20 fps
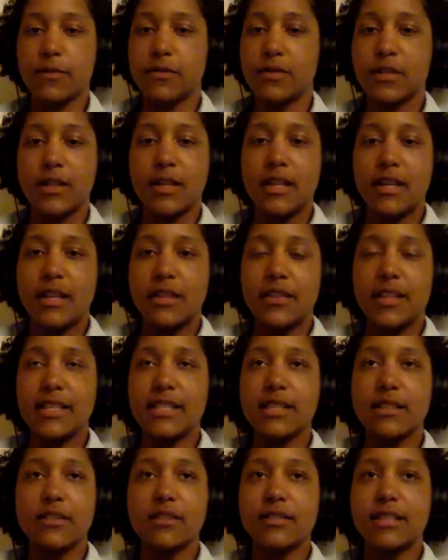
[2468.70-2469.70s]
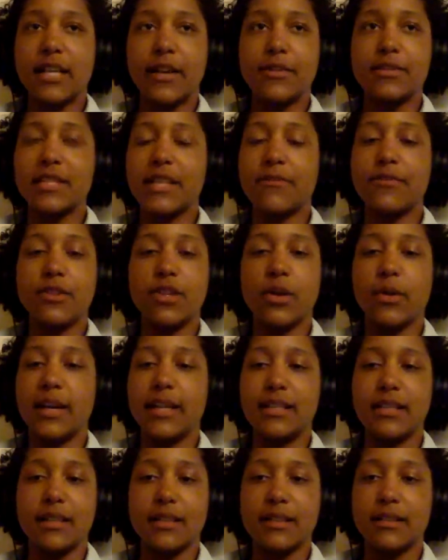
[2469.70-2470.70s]
No. These little towns have no
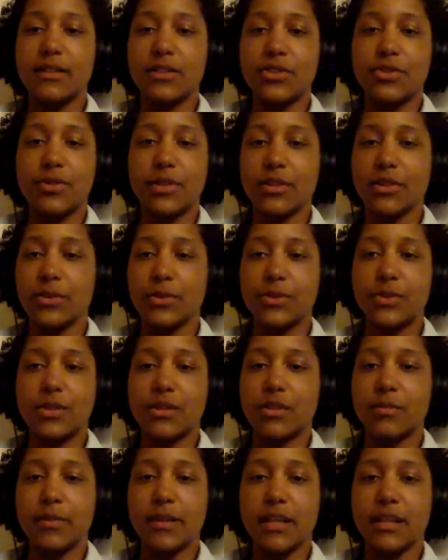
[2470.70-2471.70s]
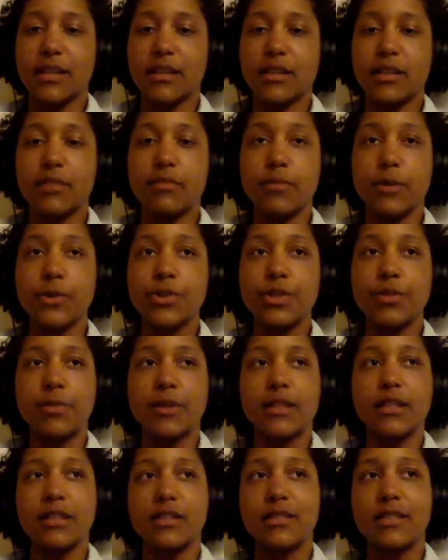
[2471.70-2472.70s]
idea that this trail goes through their backyard, mostly
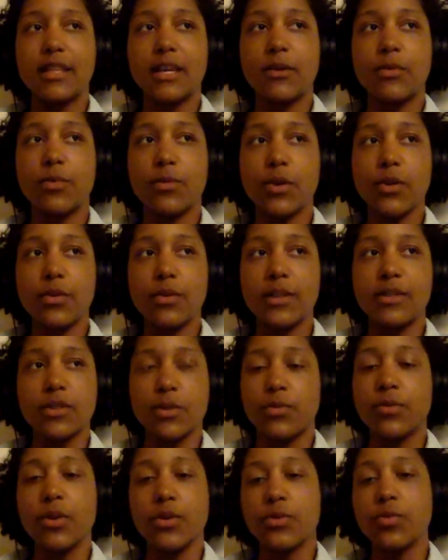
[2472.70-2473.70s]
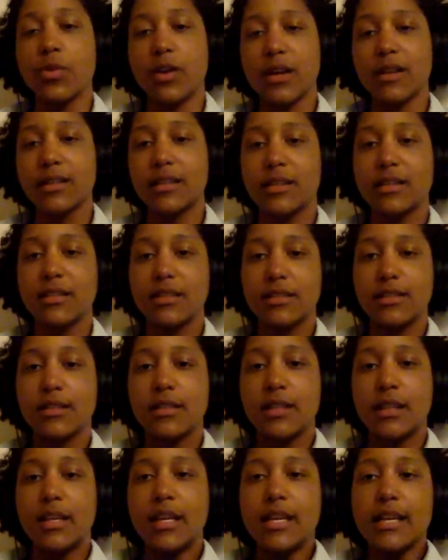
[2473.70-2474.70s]
because that road, it's a road walk.
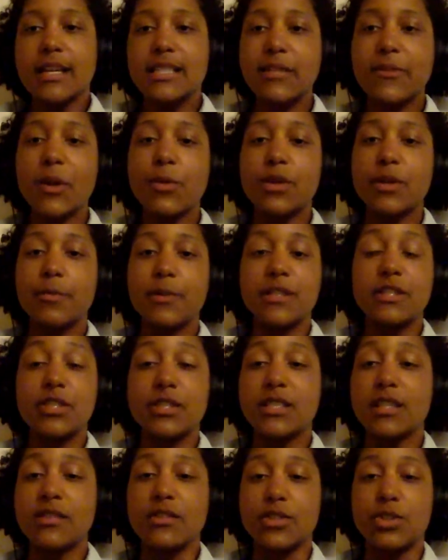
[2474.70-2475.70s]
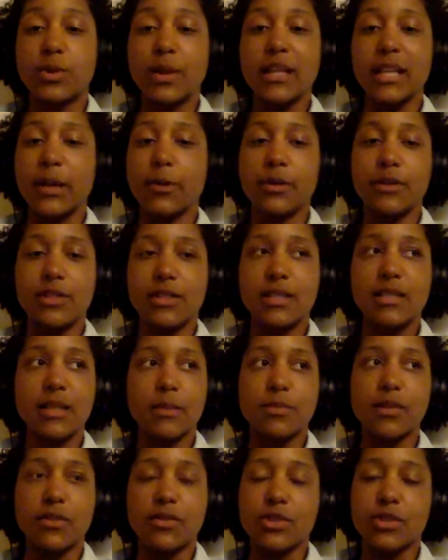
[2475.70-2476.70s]
Because if I would have been just on the trail, I would have just
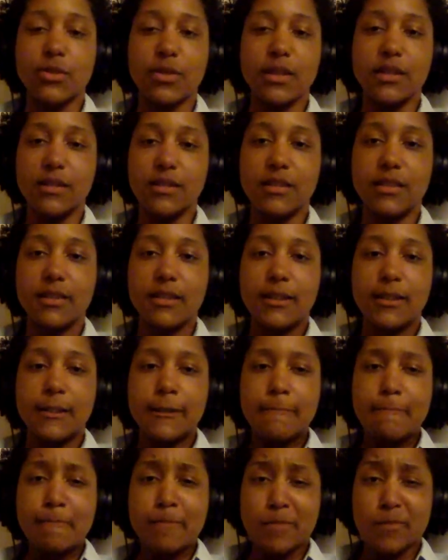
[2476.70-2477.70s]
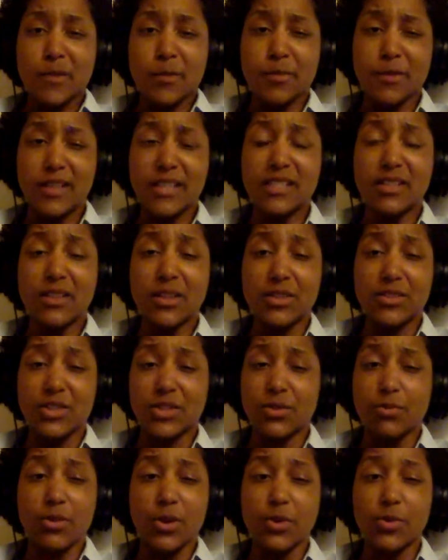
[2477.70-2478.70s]
slept on the trail. But these are all
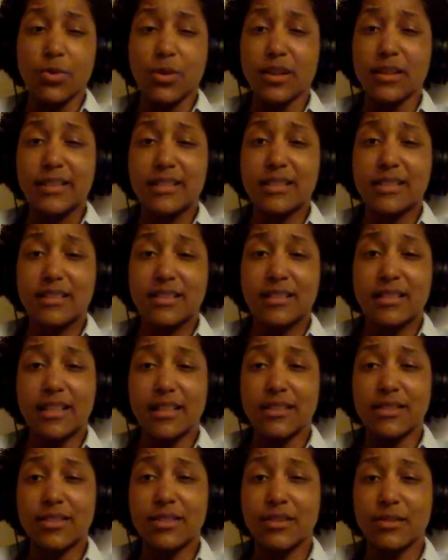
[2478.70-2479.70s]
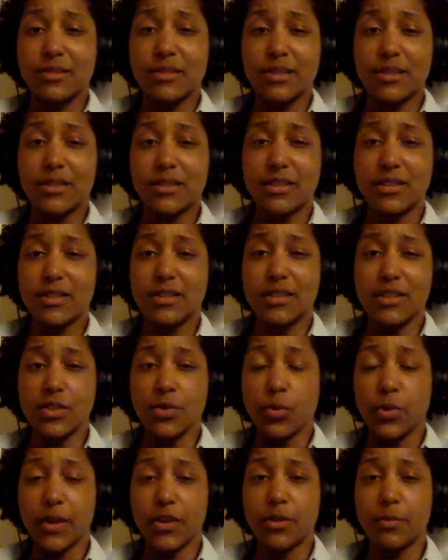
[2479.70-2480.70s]
just road walks. And so you're just
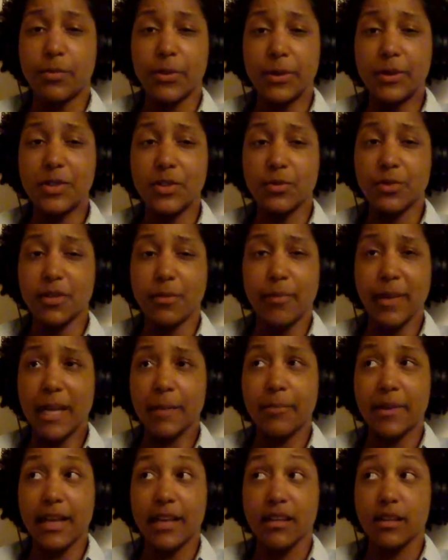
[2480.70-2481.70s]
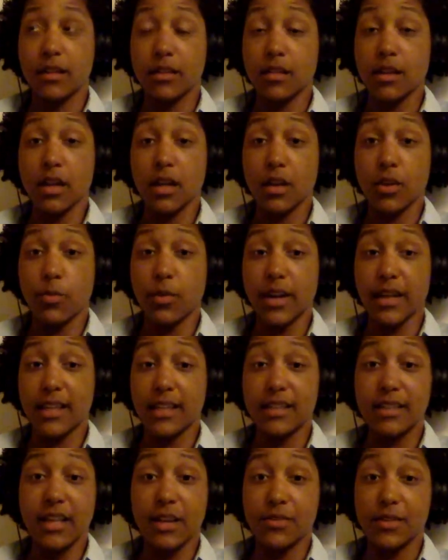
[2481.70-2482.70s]
this weird person with a backpack and a dog
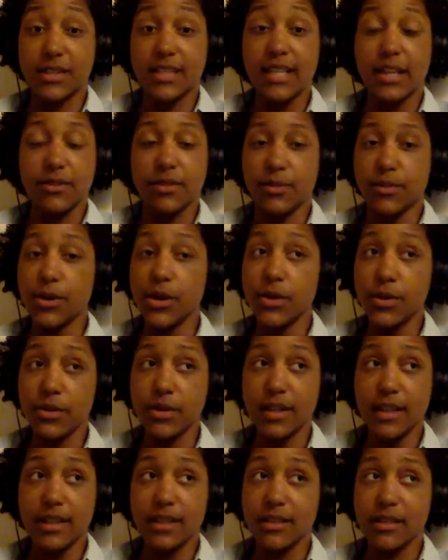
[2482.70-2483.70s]
walking down this county road